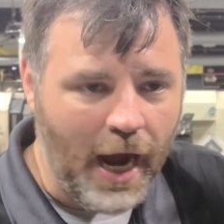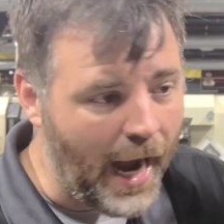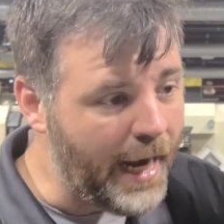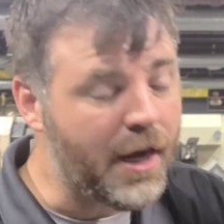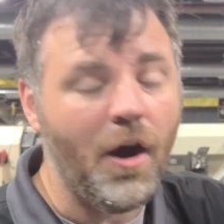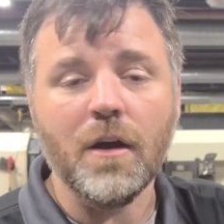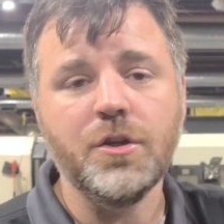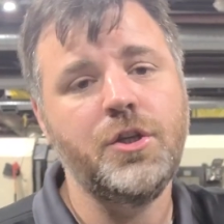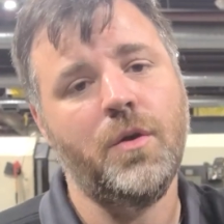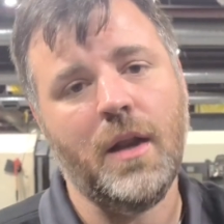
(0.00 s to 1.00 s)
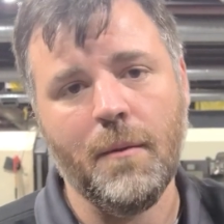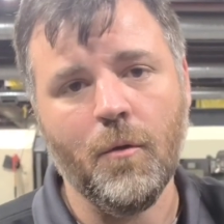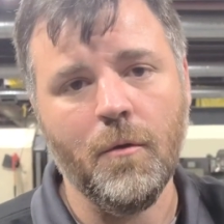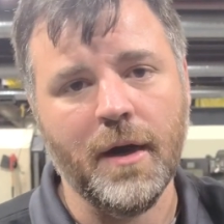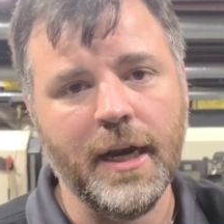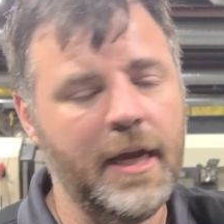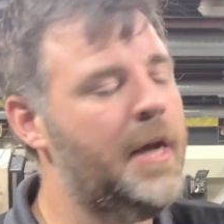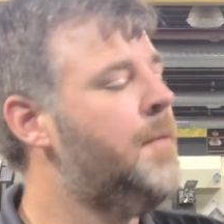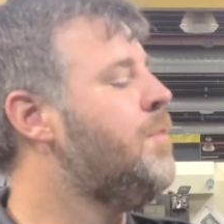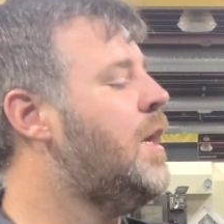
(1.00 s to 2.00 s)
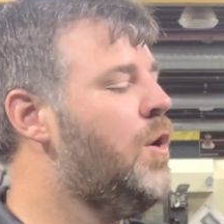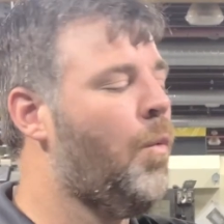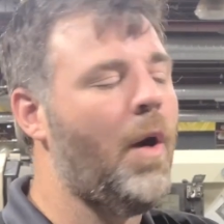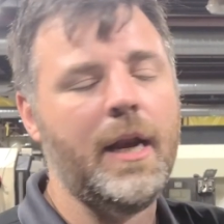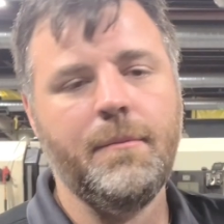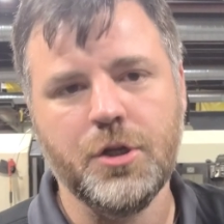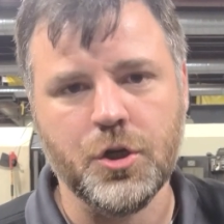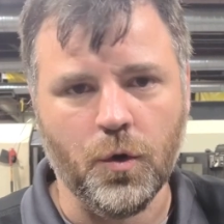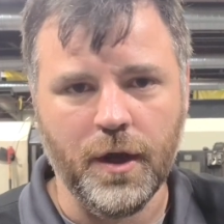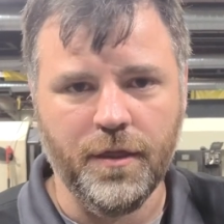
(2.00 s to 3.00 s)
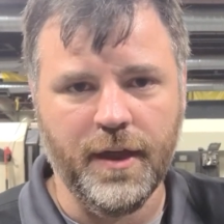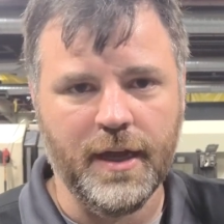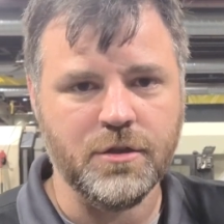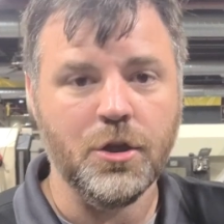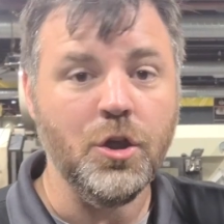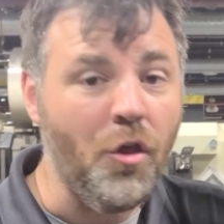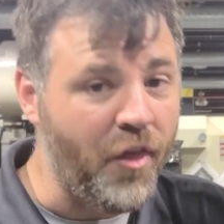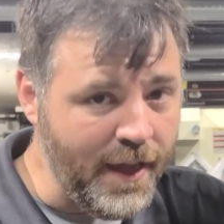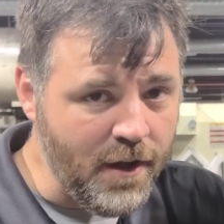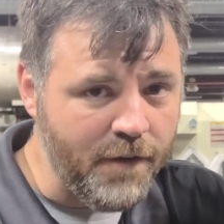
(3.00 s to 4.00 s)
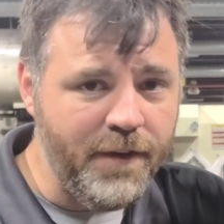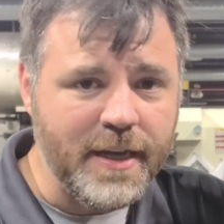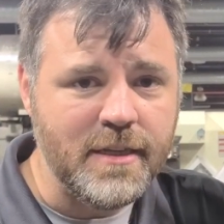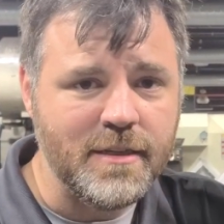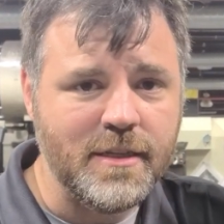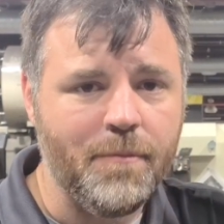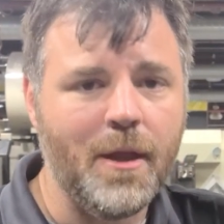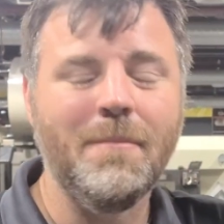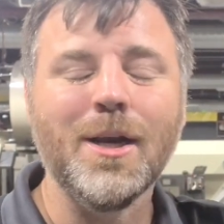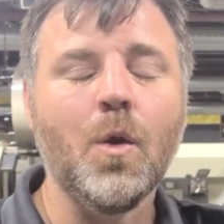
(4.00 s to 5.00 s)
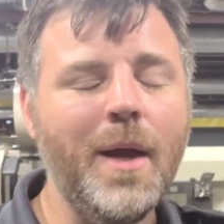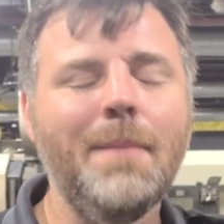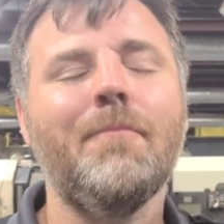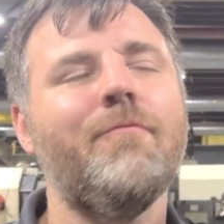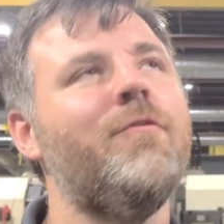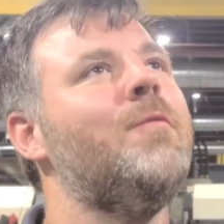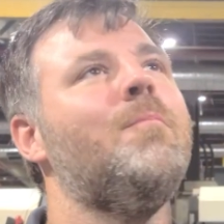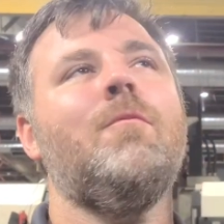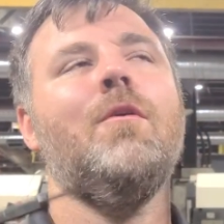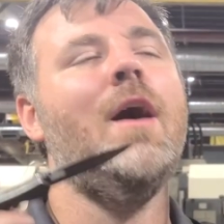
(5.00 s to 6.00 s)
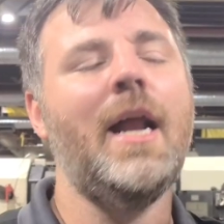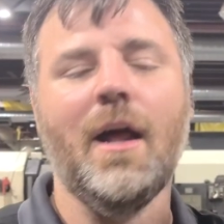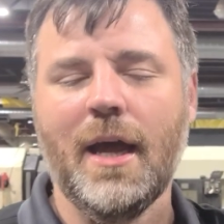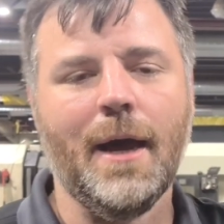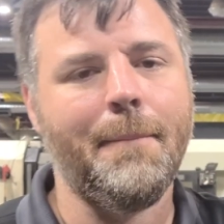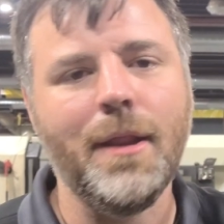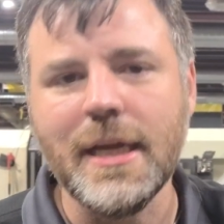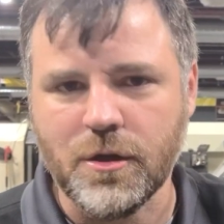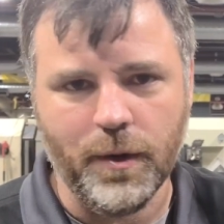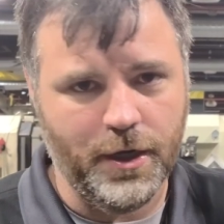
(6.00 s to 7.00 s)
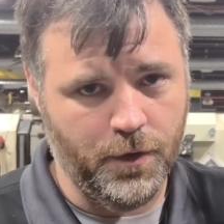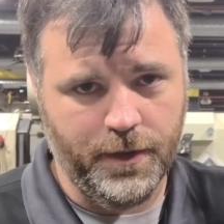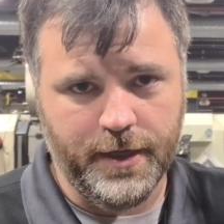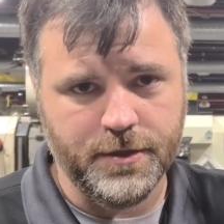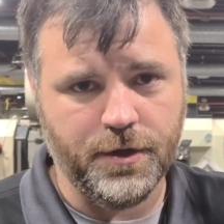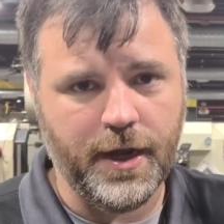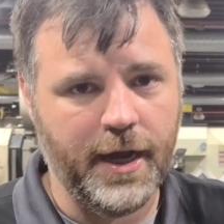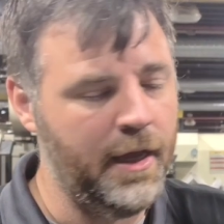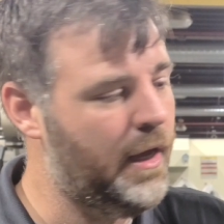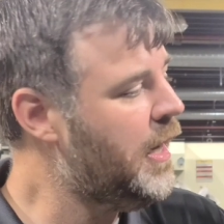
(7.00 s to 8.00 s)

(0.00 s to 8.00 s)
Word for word: and it costs you a lot more money and you wind up destroying things. You think you're fixing something, but quit for crying out loud, please quit doing that, okay?